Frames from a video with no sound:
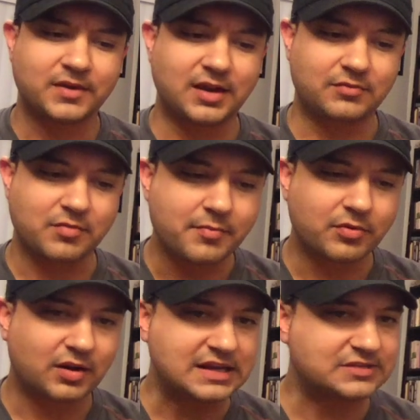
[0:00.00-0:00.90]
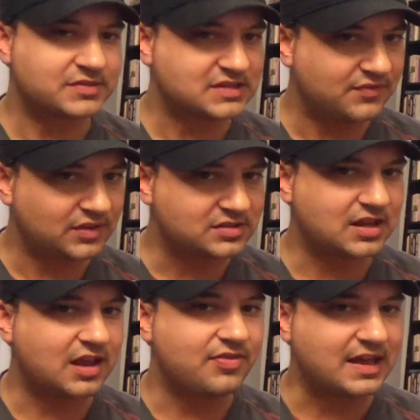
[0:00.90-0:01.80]
And remember, he specifically
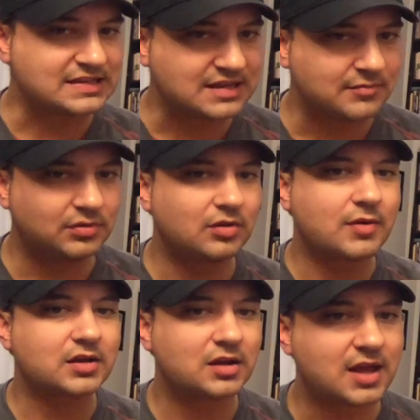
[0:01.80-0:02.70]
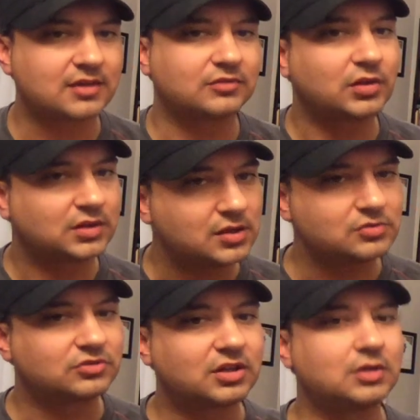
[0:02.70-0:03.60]
said that symbol around your neck is what they
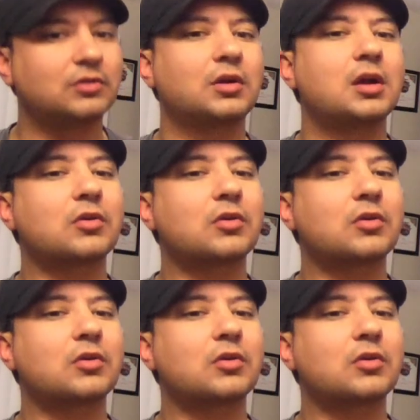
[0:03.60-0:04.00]
used to kill